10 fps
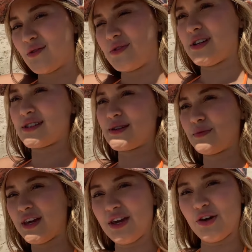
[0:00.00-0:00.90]
We took some
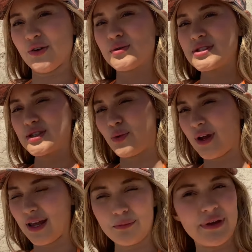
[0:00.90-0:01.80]
cute
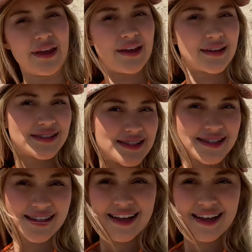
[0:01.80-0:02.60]
twinning pics